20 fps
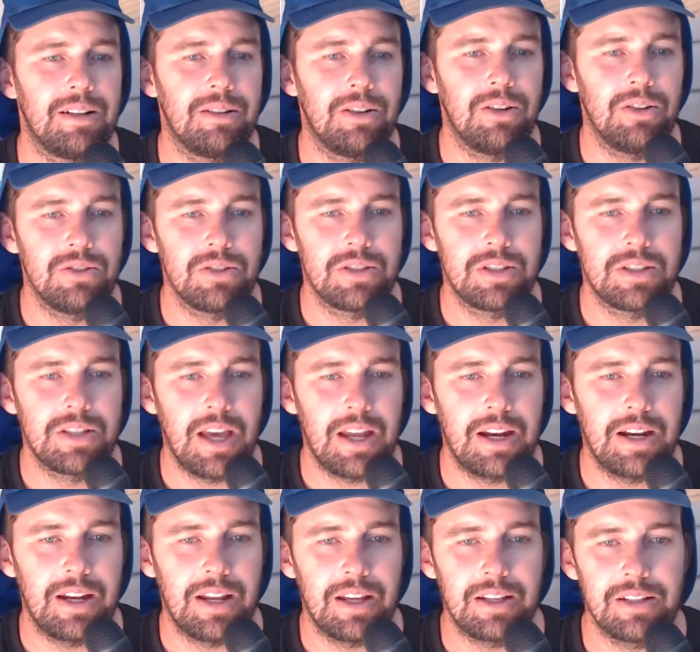On
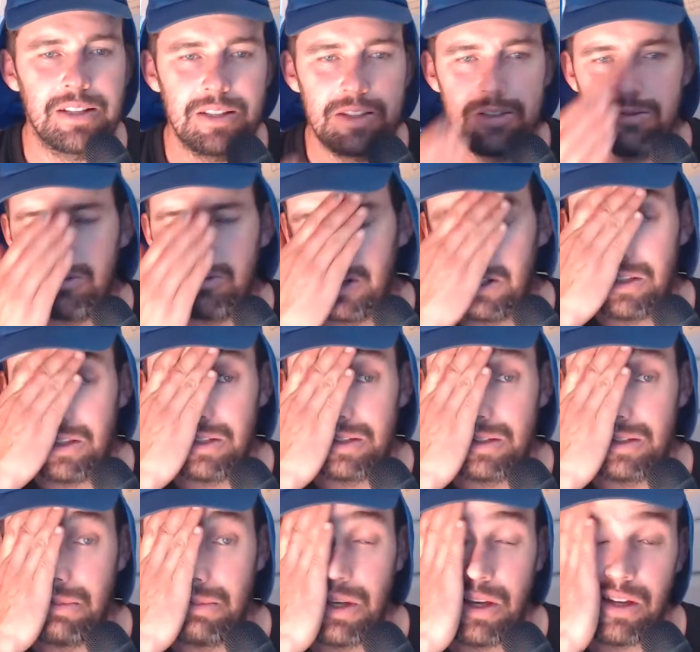Saturday, let's read
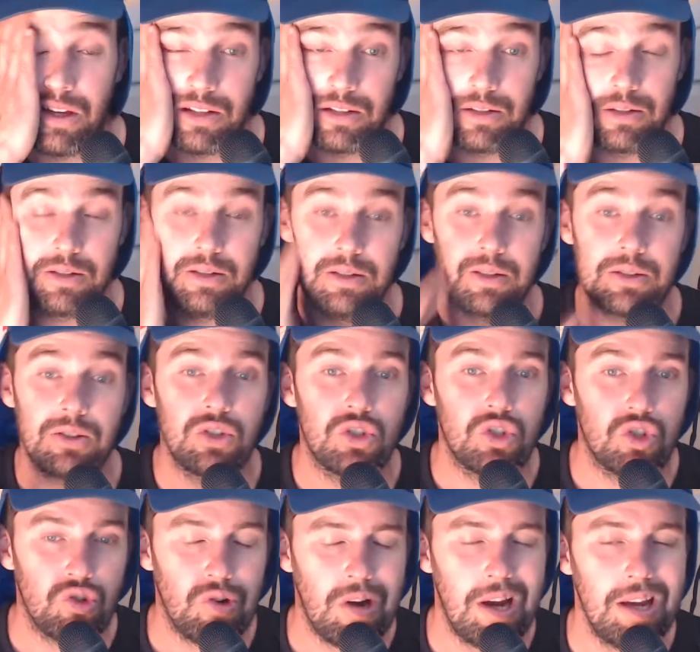this about the
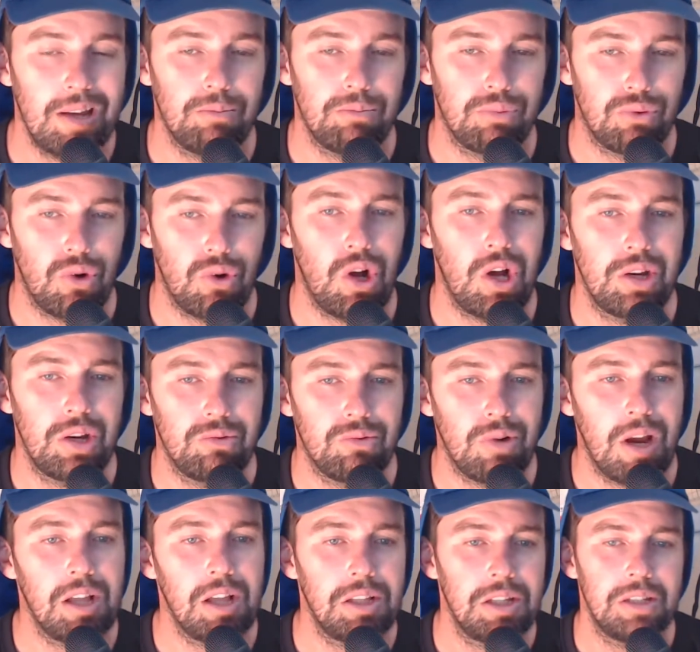Straight Pride
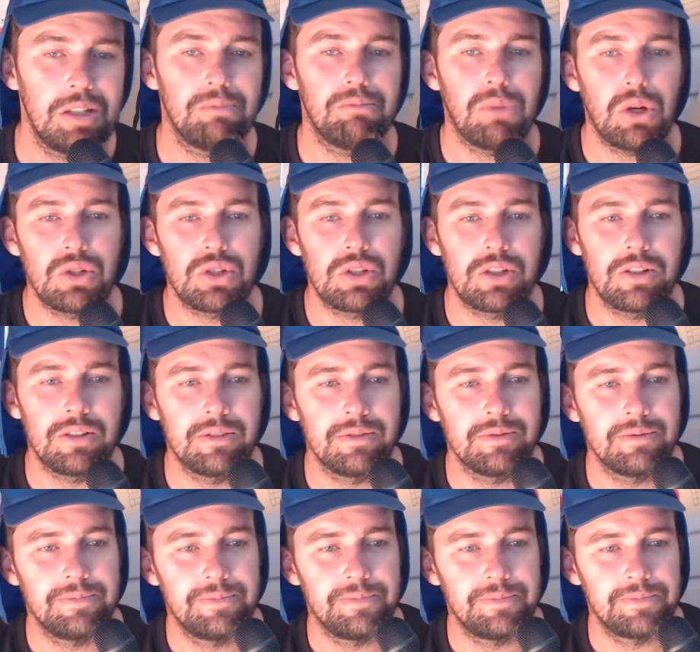rally in Boston.
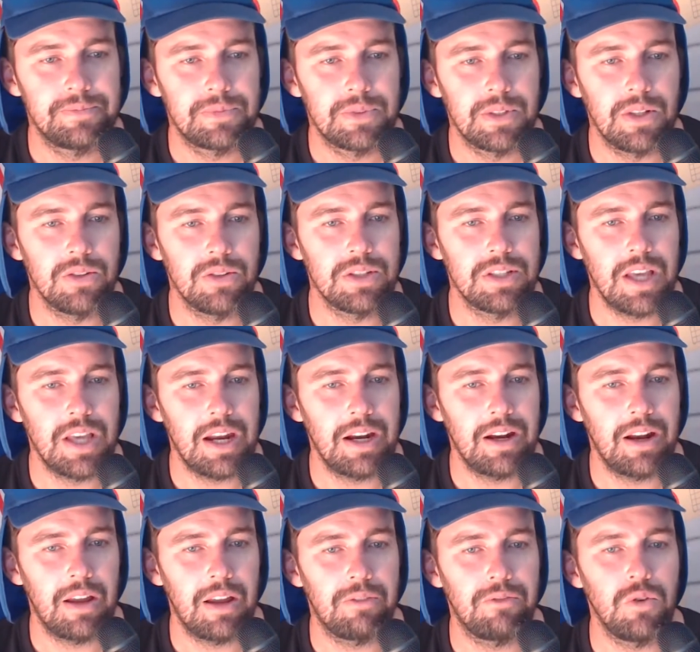On
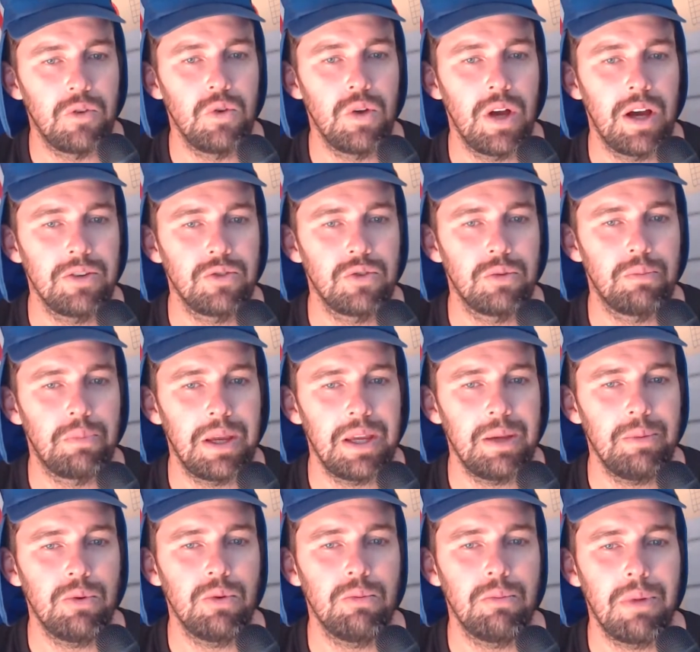Saturday, a few hundred
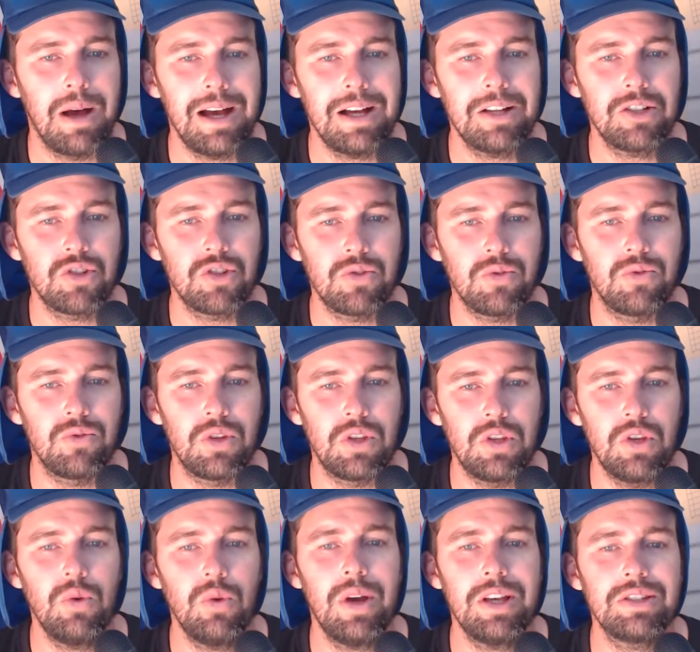people marched through the
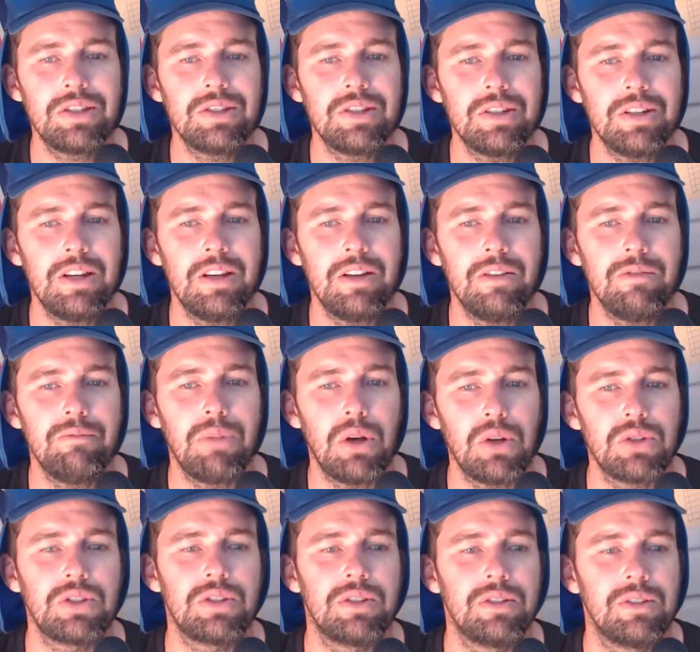US city of
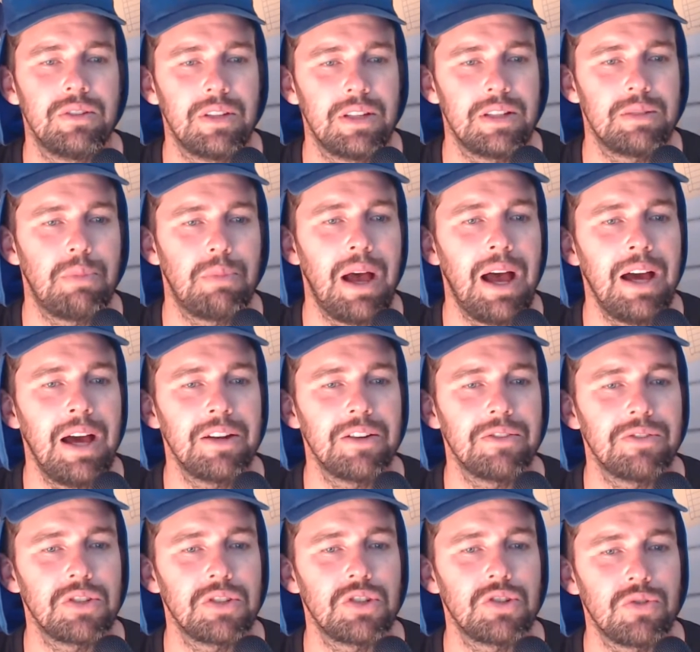Boston as part
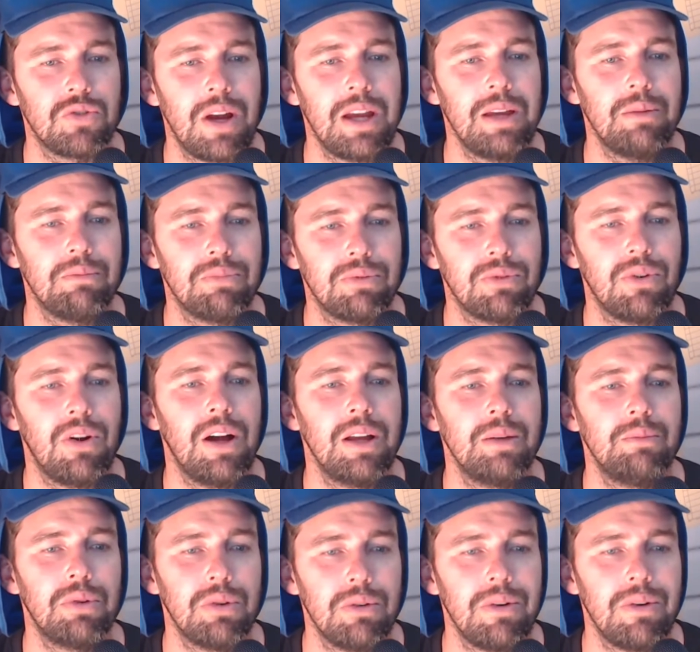of a Straight
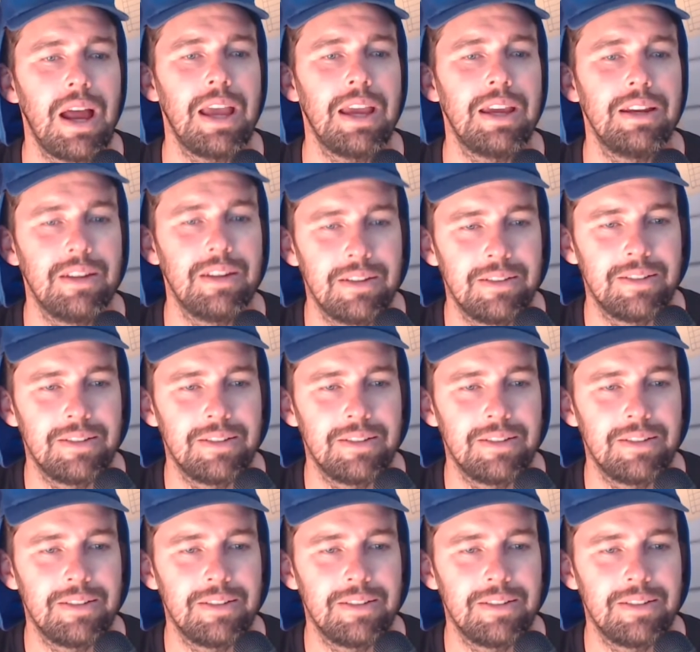Pride parade.